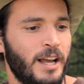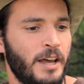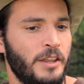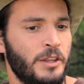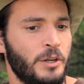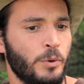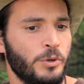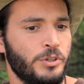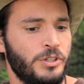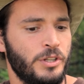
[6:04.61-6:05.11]

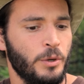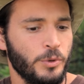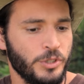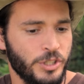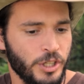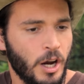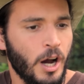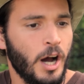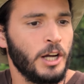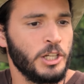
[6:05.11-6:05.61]
And there was a
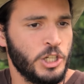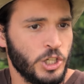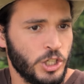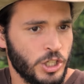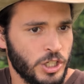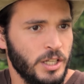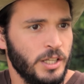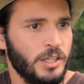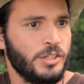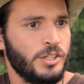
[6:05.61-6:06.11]

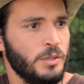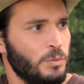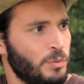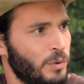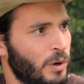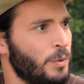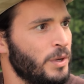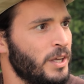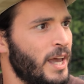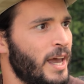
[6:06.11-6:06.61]
consciousness in
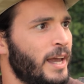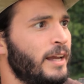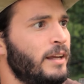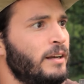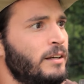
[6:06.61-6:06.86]
what we ate,